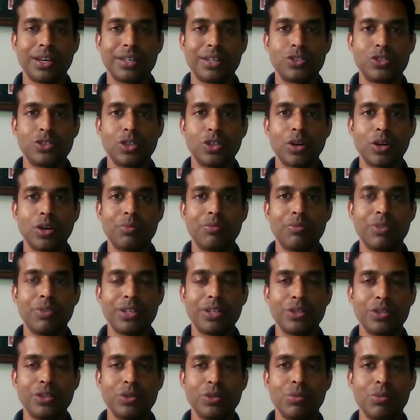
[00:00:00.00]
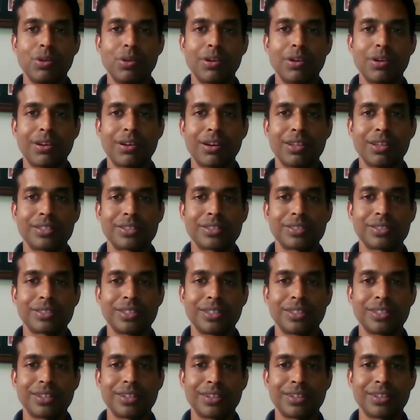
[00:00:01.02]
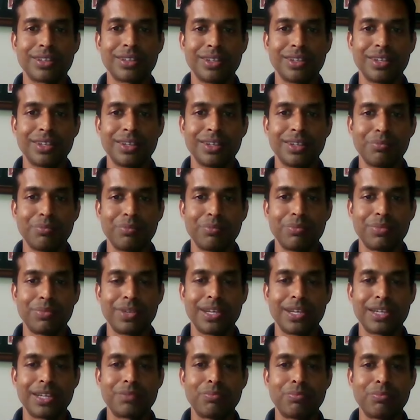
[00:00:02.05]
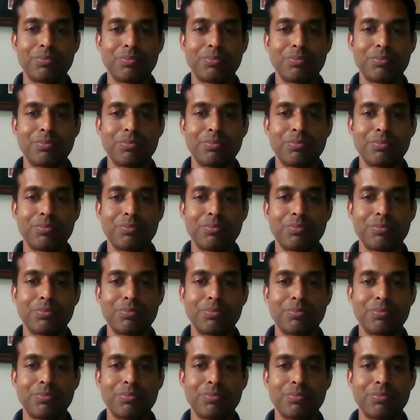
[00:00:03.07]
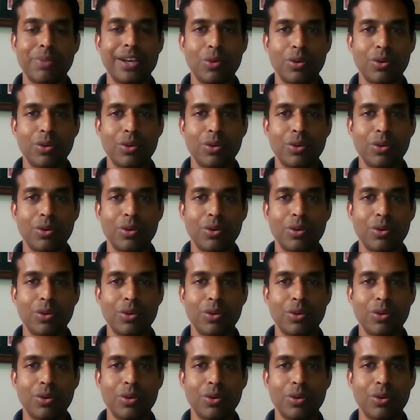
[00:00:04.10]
A job where you work less and get paid more,